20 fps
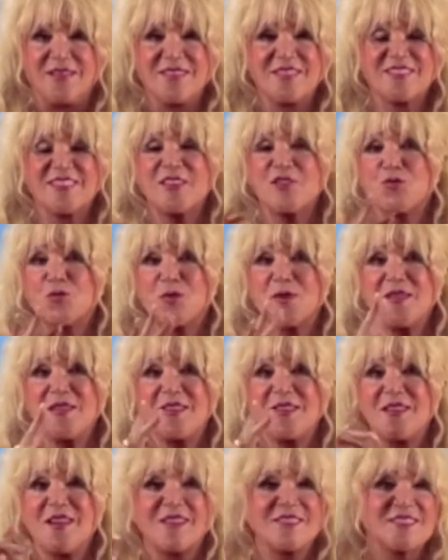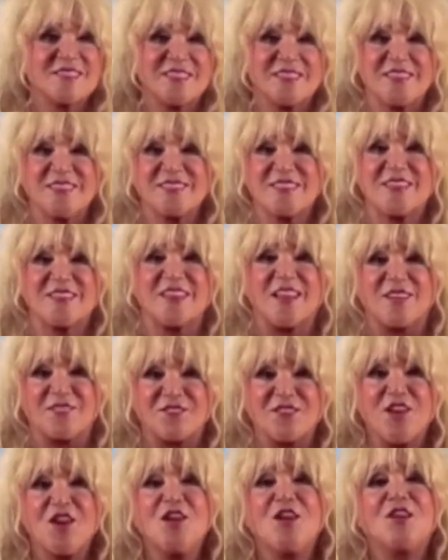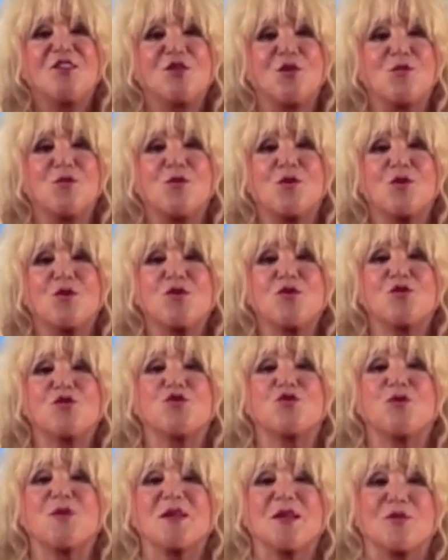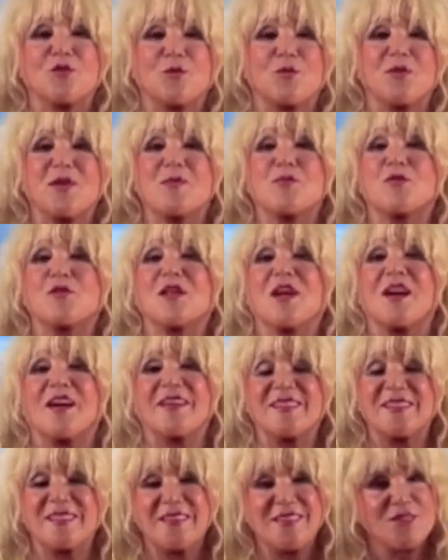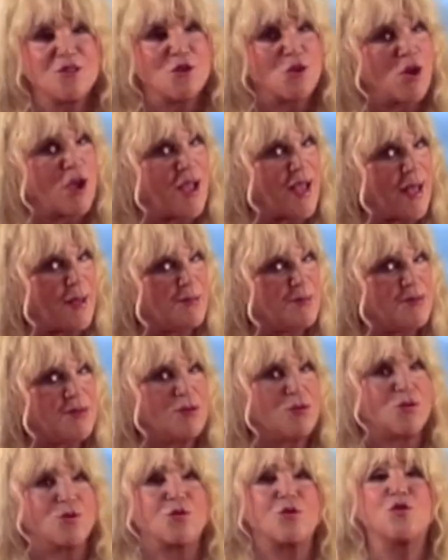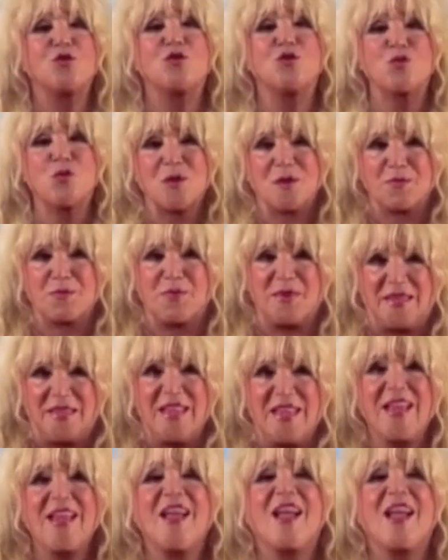synchronicities in love. The more you treat other people kindly, the happier you will be.